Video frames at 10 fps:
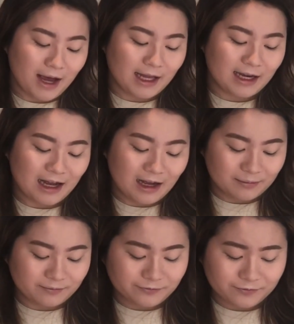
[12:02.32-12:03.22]
But
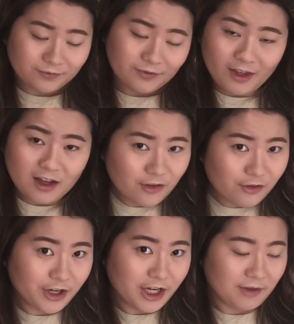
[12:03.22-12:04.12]

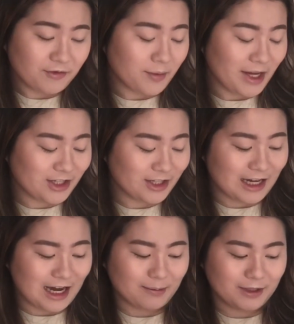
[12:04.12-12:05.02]
for your
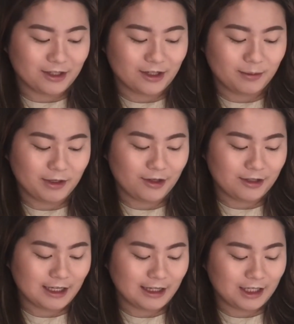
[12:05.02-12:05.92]
information, I'm just going to be
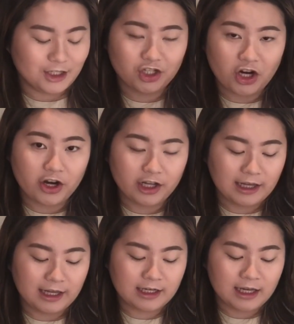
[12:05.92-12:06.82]
using the
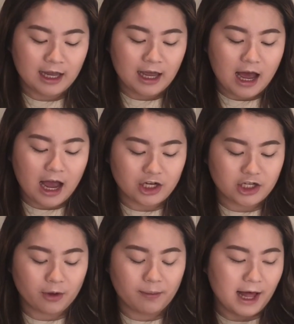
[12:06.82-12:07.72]
Starlit
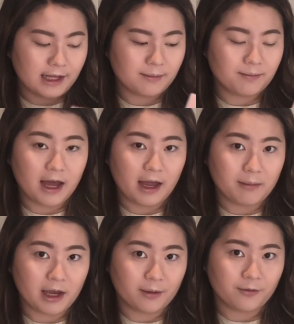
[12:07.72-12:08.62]
eyeshadow palette by
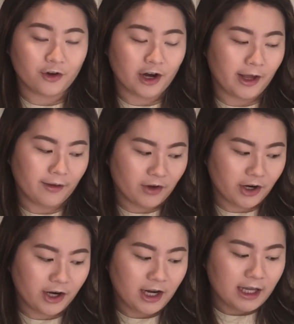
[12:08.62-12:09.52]
Makeup
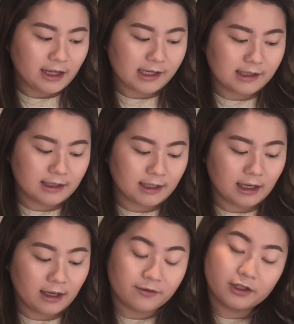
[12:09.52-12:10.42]
Forever. This is a
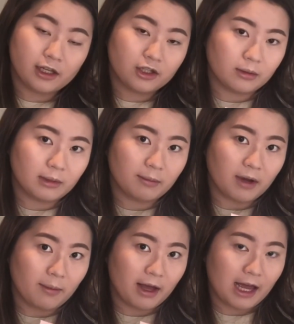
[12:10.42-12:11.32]
gift to me
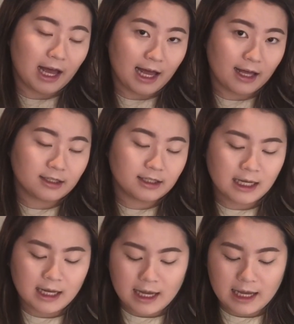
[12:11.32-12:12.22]
by my aunt,
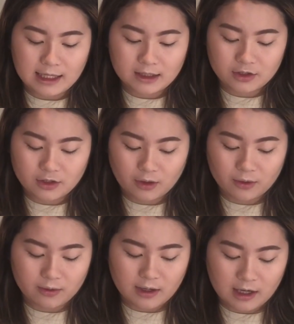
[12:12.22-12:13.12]
and
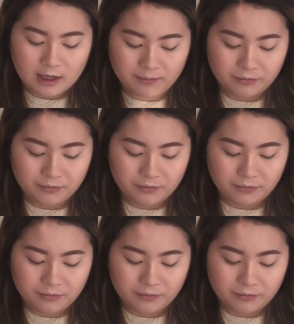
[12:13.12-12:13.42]
so